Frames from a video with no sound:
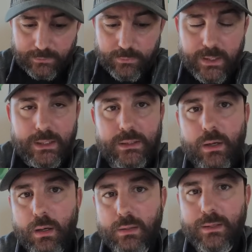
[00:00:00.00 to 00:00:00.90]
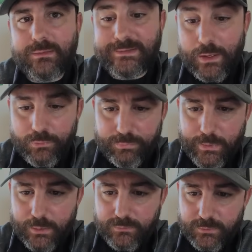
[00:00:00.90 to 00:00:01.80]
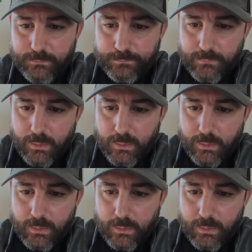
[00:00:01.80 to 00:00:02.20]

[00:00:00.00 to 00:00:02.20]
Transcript: located on South Mountain.